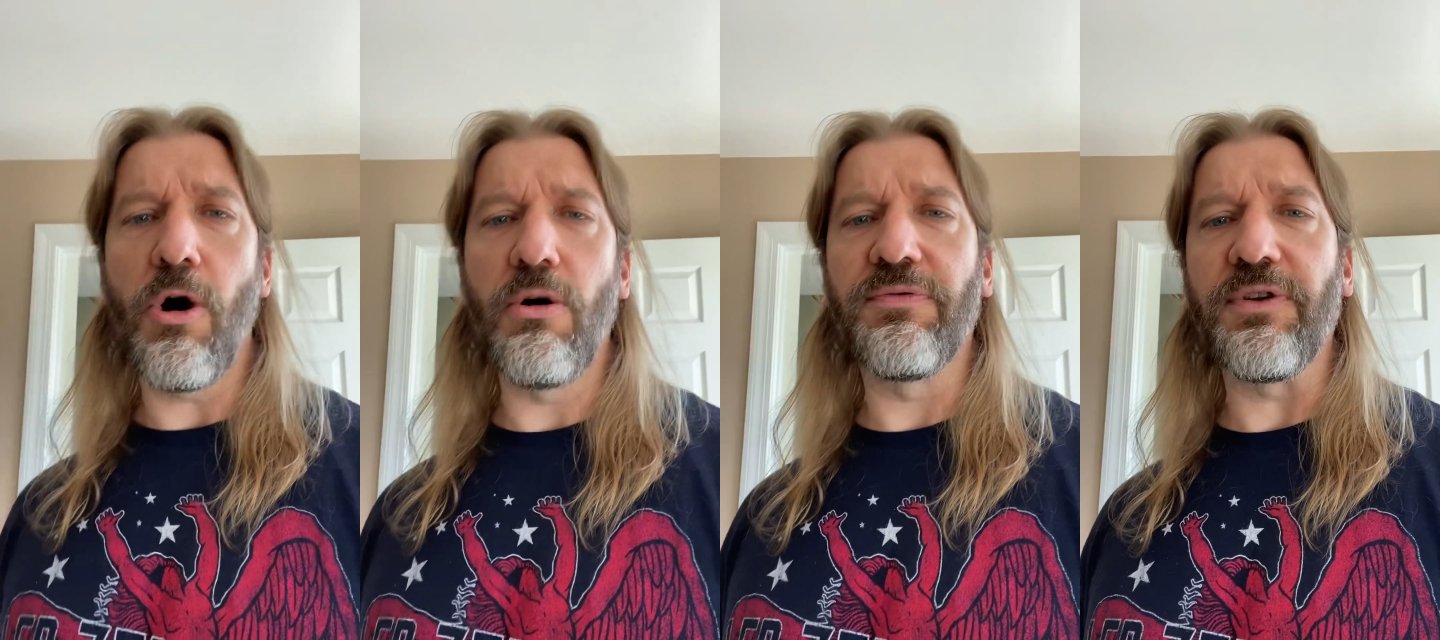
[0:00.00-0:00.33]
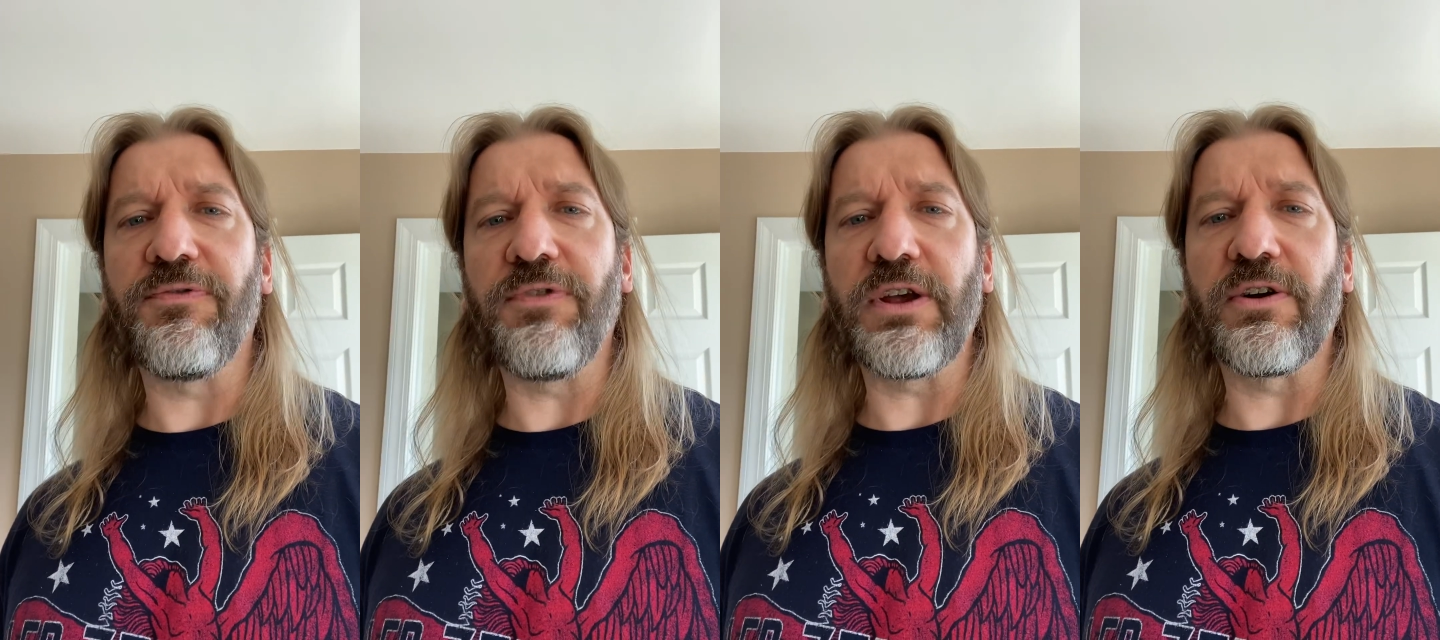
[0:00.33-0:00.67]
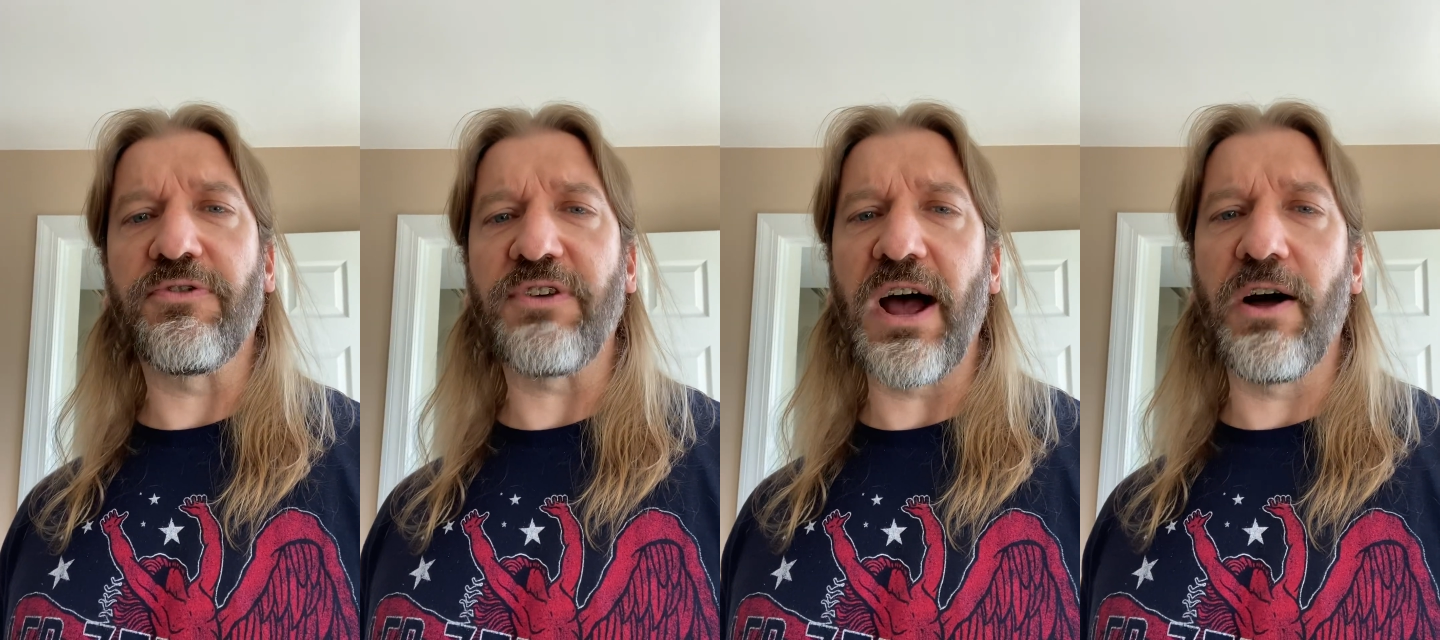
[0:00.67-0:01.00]
all of the
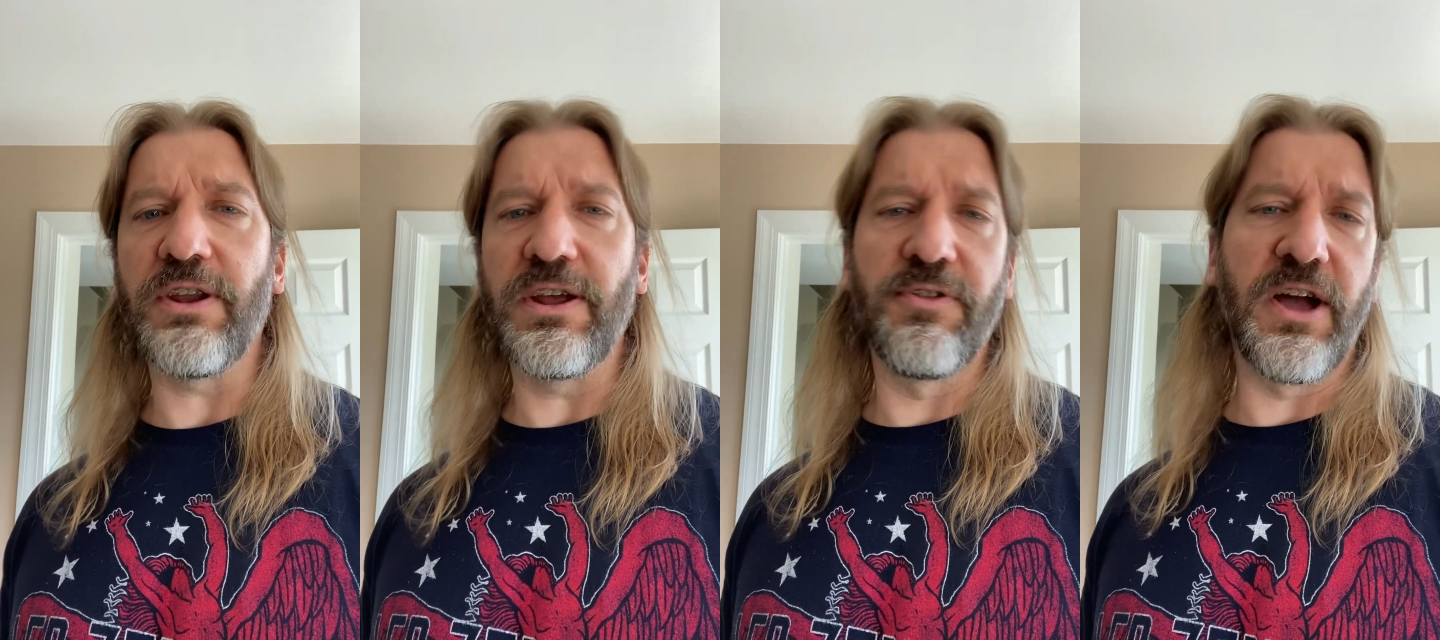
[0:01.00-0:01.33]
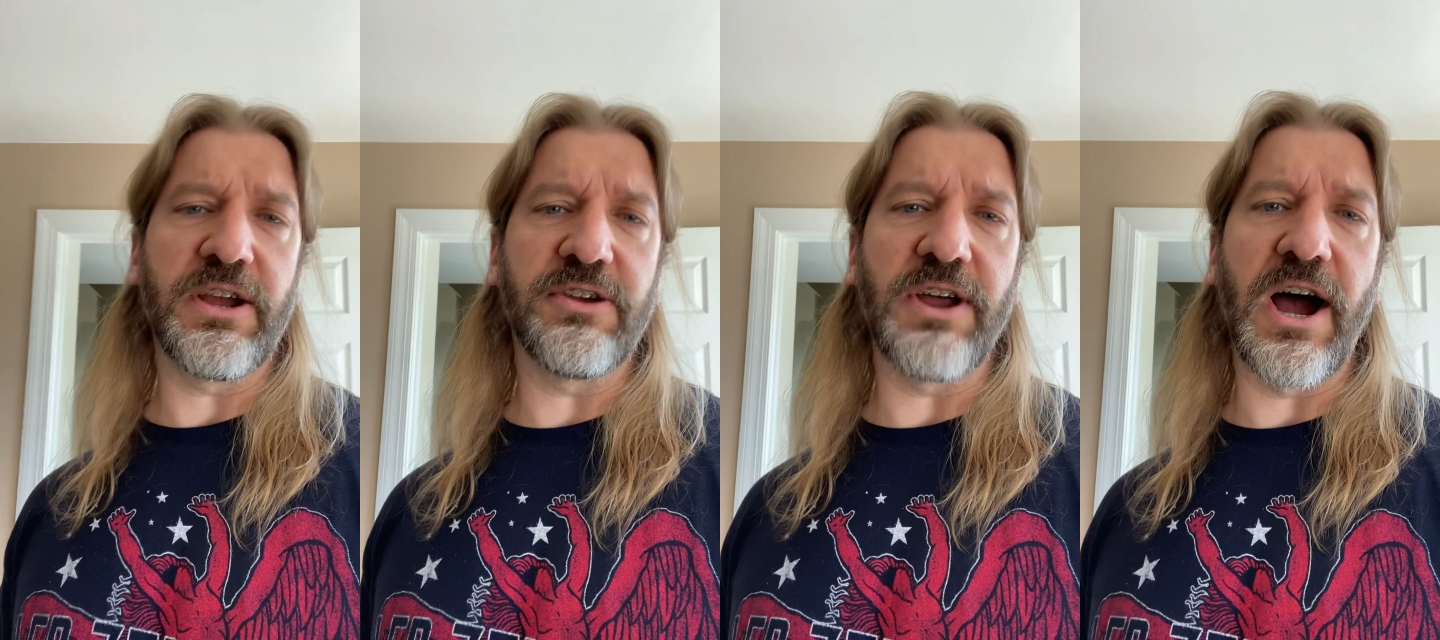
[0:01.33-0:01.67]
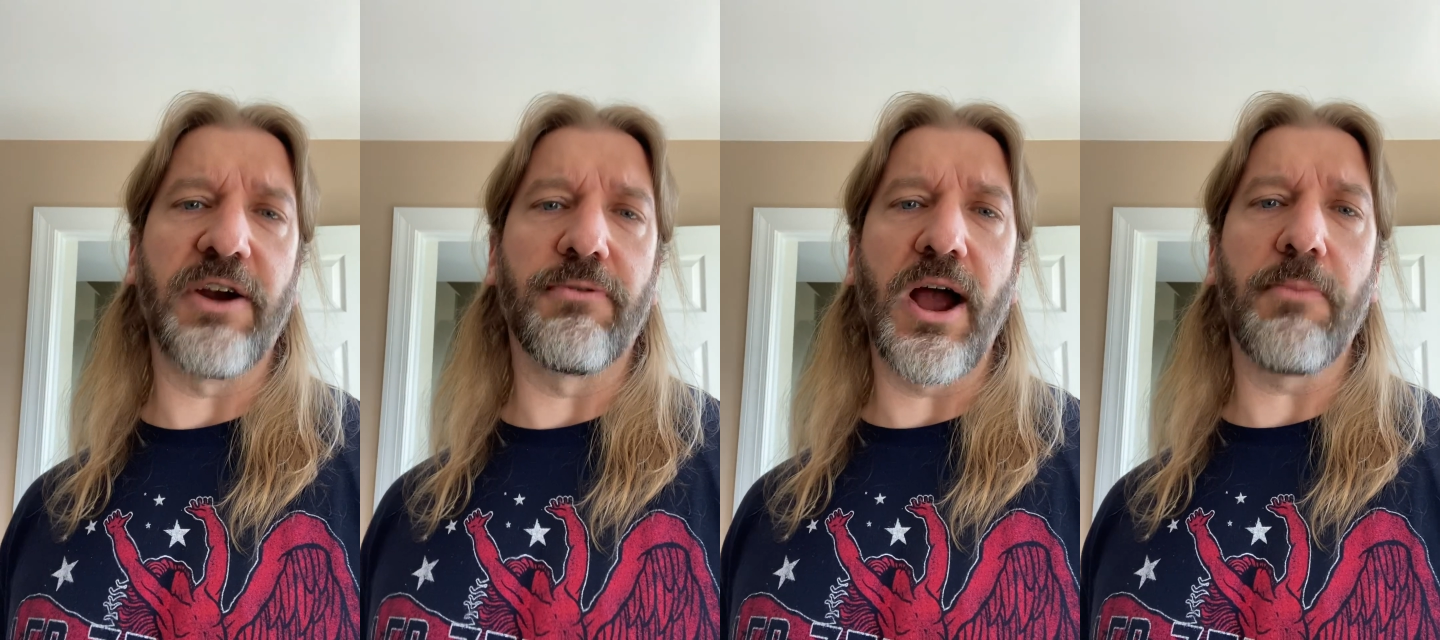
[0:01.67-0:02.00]
figures out in like a
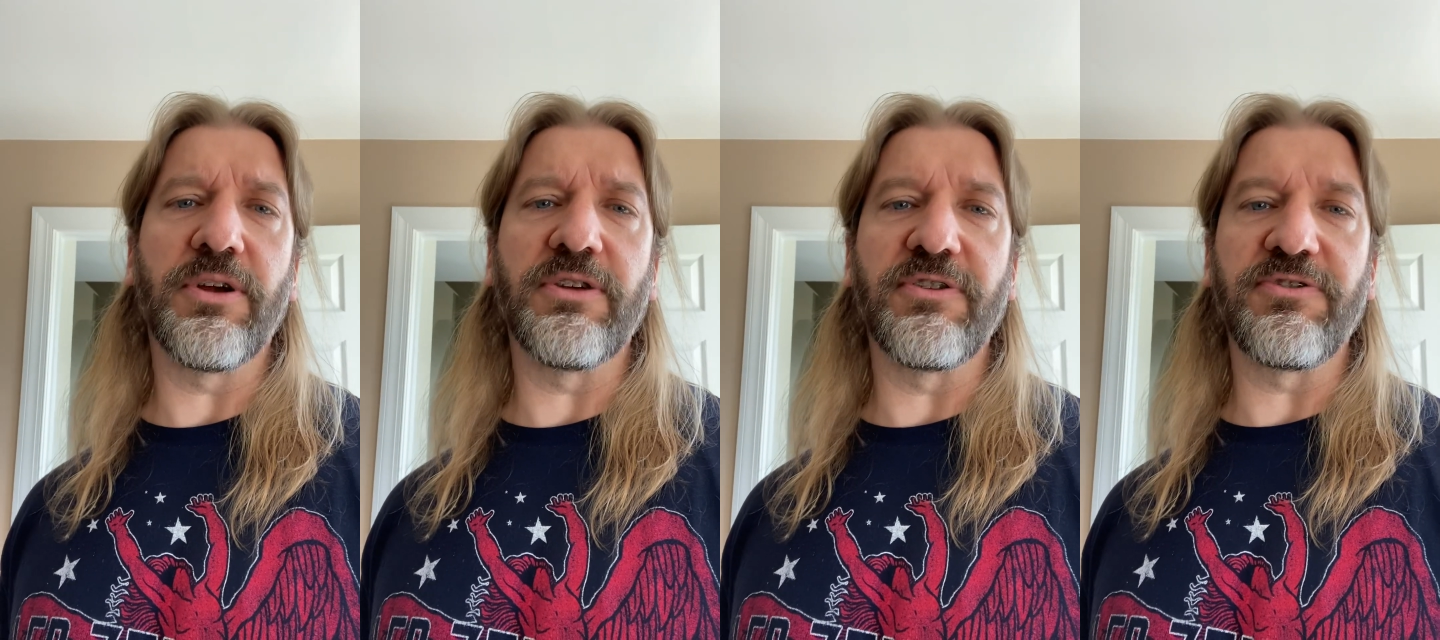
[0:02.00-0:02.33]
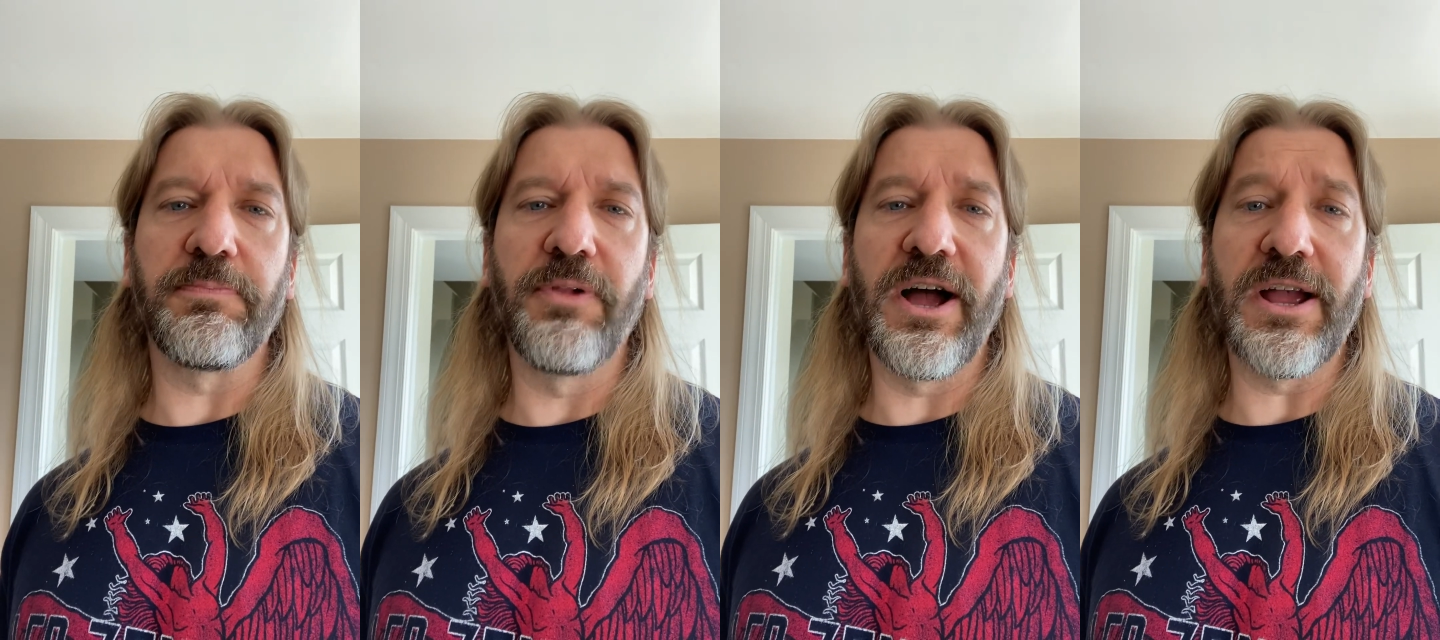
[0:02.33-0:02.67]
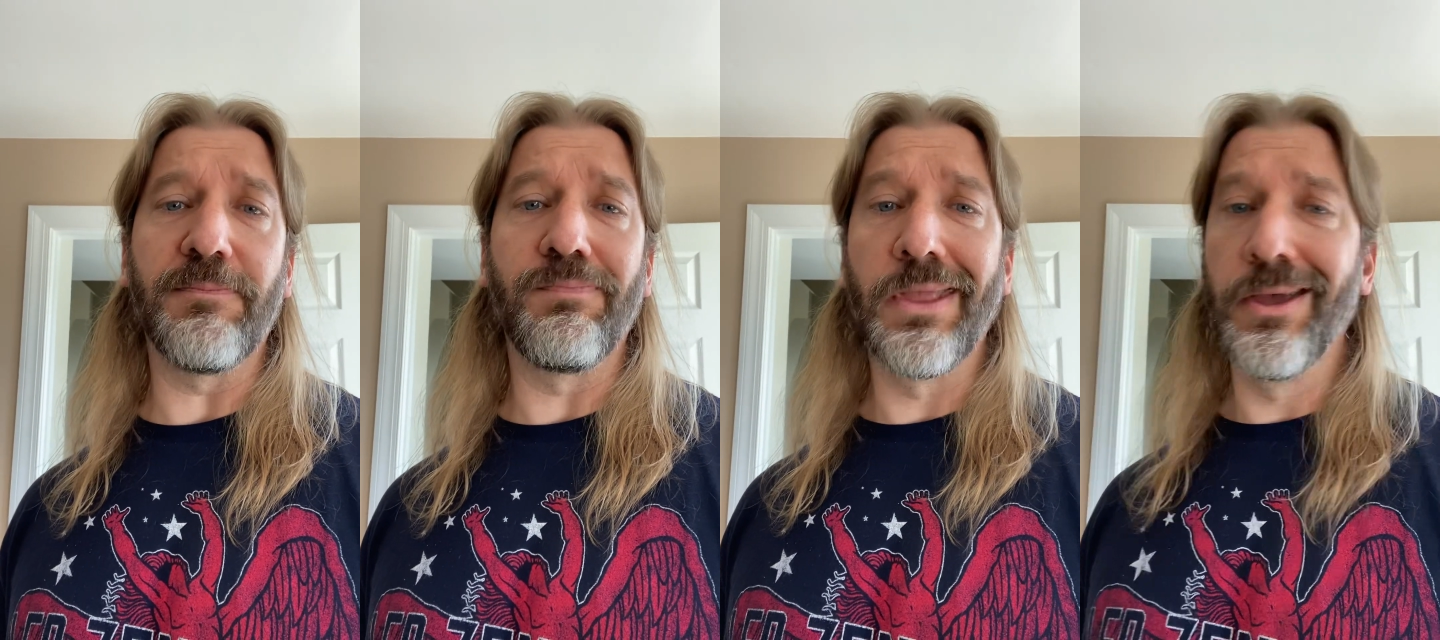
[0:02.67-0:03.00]
diorama and display them.